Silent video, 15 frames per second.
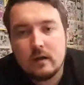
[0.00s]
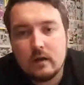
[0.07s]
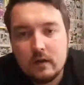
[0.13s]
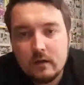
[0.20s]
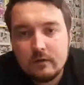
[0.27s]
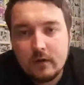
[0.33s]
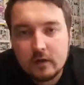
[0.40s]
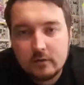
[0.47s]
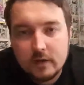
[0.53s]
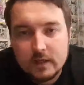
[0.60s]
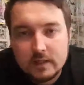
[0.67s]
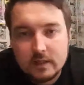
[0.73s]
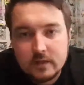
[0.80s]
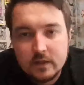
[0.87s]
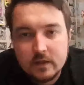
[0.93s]
Final Fantasy
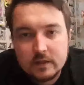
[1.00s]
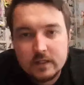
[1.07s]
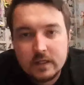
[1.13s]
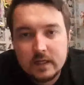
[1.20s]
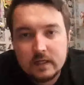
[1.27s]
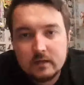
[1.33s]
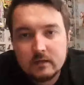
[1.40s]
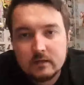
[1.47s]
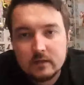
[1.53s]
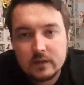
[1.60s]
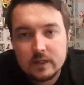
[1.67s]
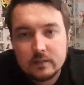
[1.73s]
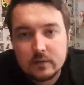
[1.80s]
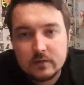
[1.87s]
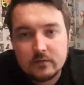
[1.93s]
13 on the
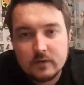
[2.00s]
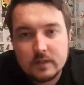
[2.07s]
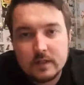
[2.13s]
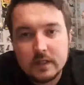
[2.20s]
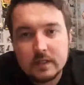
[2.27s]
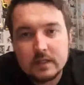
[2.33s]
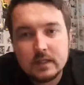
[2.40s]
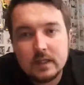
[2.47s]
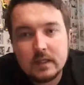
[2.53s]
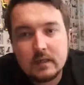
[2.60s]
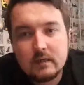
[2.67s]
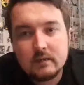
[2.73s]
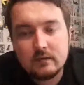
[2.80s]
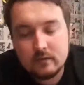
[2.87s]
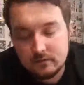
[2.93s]
Xbox 360,
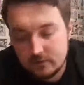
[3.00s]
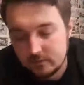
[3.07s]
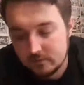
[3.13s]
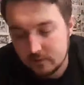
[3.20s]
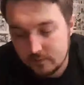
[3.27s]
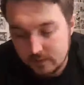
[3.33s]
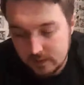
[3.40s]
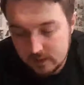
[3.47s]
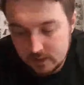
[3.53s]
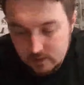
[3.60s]
50p,